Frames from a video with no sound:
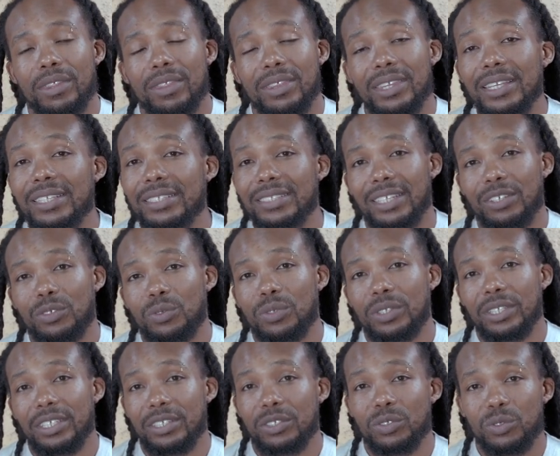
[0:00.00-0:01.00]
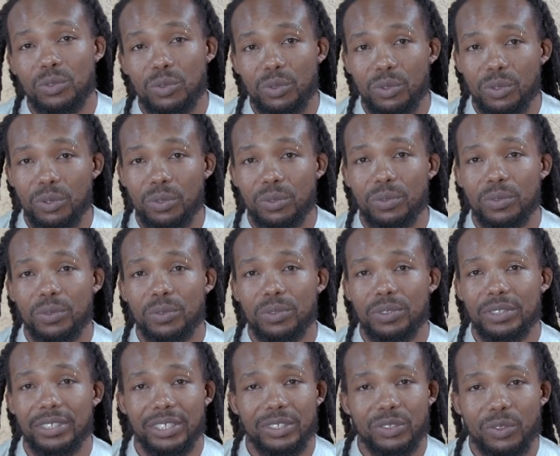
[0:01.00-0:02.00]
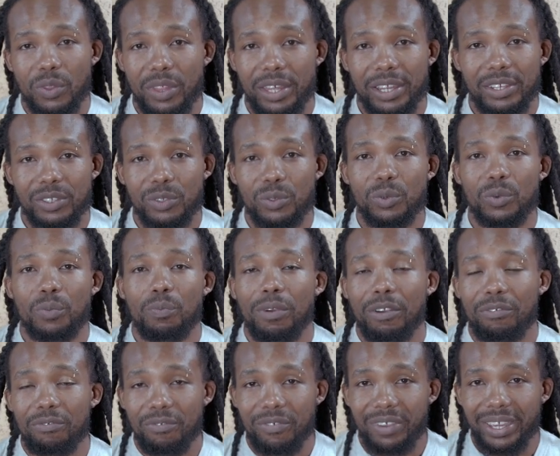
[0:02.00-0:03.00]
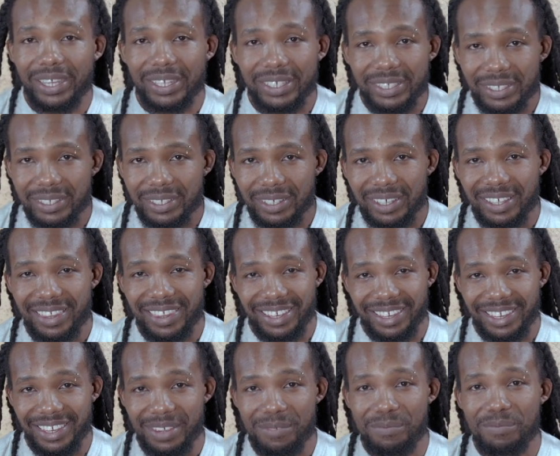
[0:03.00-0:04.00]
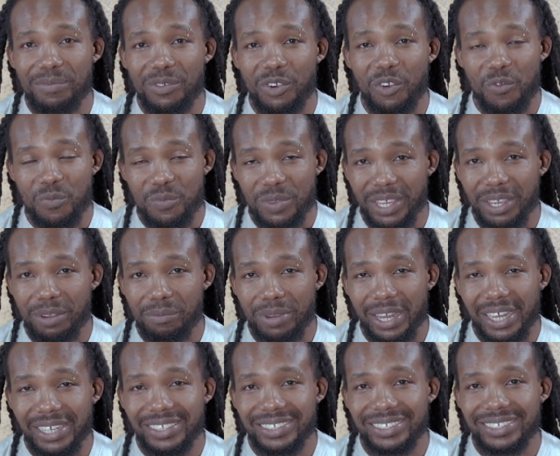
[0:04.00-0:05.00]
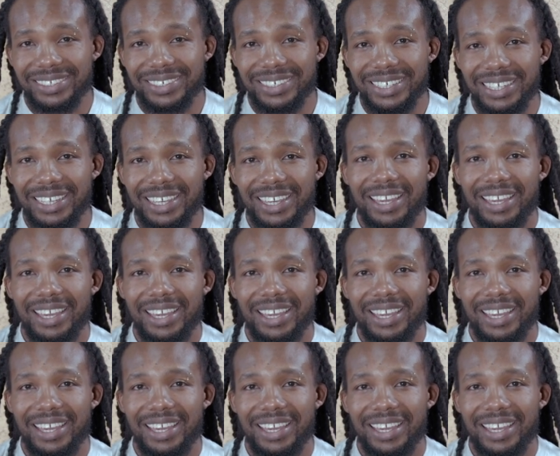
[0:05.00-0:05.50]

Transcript: things that you need to know just so that you perfect the game of makeup artistry.